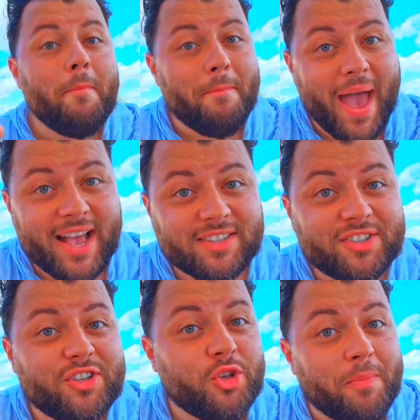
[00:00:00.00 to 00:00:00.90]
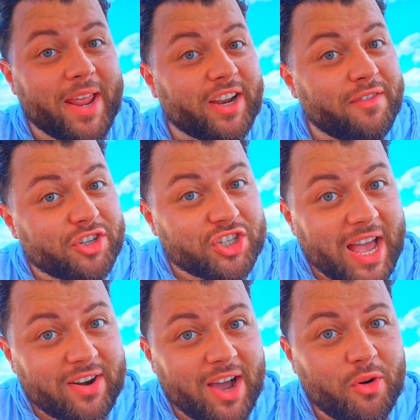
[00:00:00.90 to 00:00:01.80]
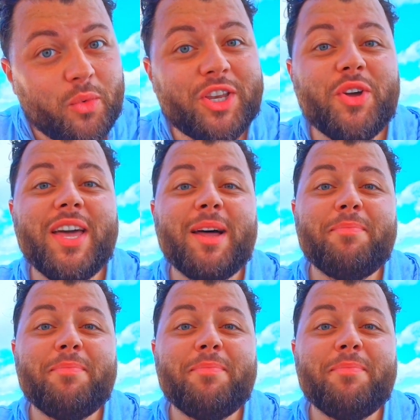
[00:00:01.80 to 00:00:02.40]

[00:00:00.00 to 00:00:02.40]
Max, you better give a shout out when you hit up